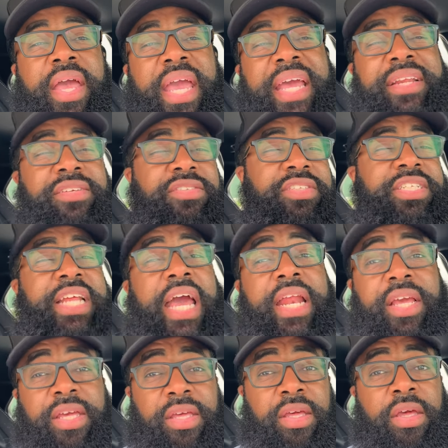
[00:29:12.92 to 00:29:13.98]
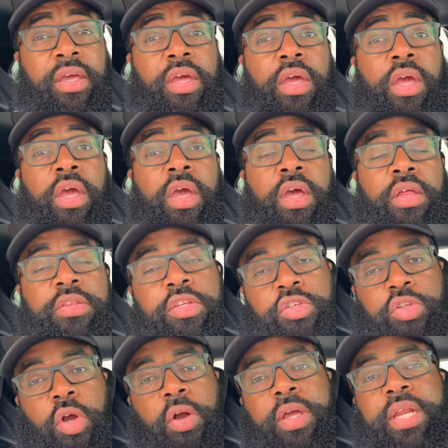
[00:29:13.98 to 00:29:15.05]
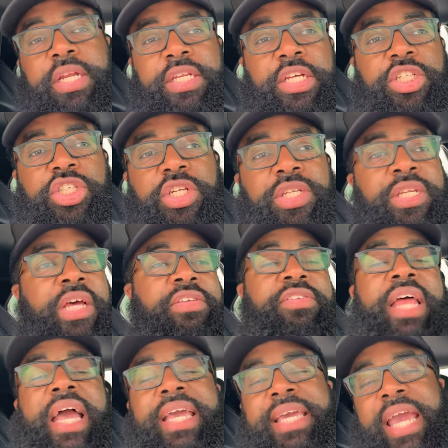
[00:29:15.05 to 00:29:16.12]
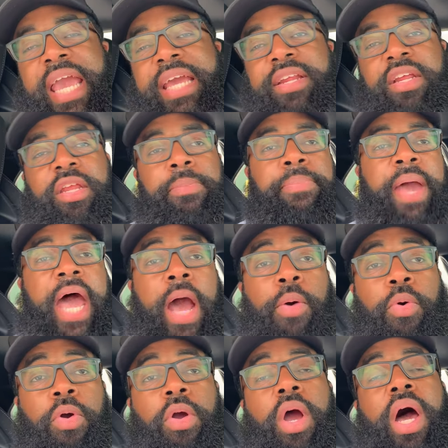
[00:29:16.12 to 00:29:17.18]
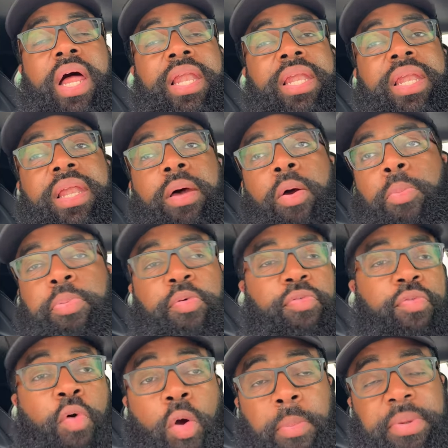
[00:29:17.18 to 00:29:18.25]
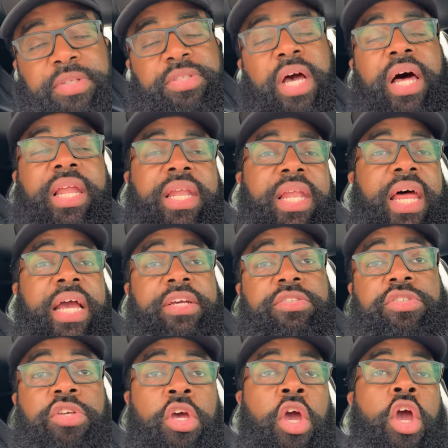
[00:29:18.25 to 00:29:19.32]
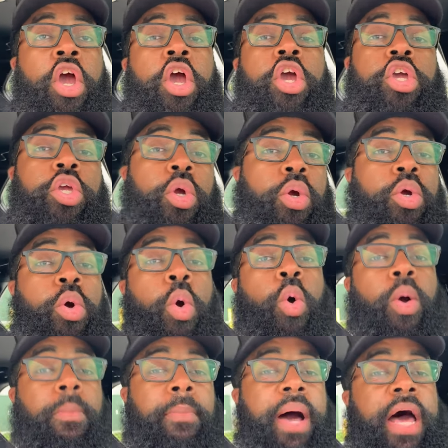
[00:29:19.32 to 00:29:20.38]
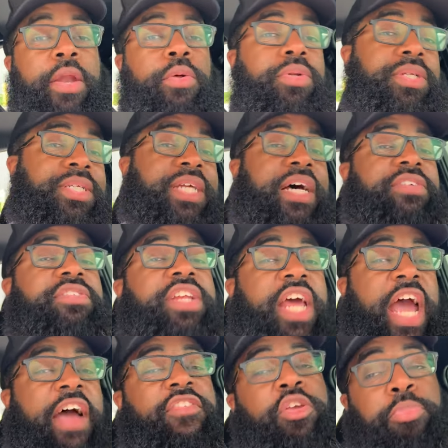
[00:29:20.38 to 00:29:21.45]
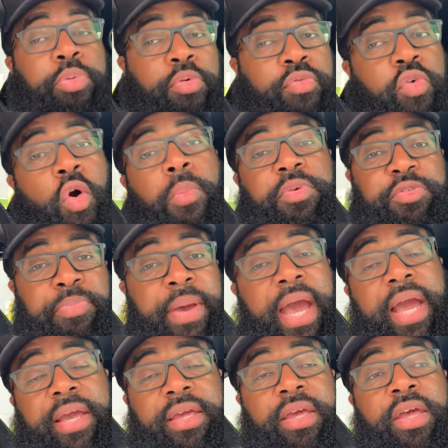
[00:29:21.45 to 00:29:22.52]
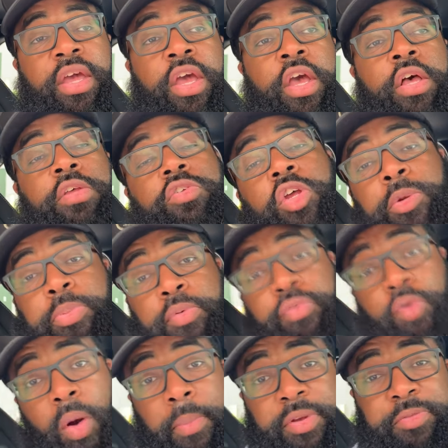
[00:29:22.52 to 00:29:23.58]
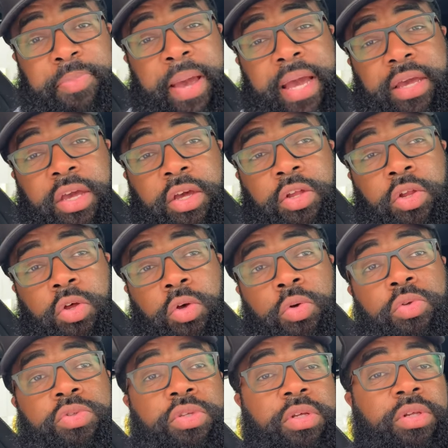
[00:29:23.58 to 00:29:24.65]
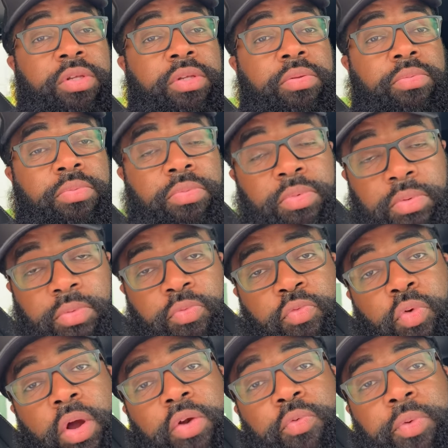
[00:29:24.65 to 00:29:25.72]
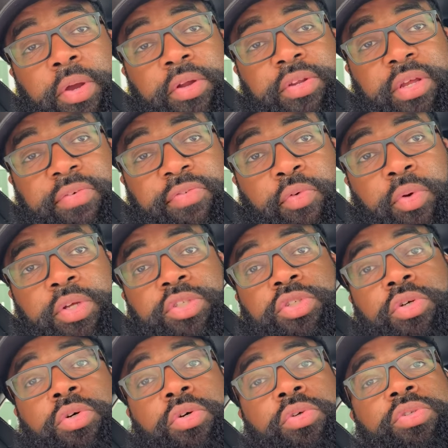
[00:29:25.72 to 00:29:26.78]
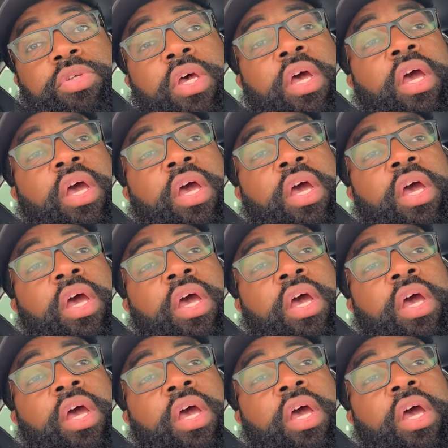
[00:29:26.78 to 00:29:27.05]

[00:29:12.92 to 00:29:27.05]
and aesthetic. The Circuit Edition does not gain any power or performance unless your core model doesn't have the performance pack. So the performance pack includes the front and rear differentials,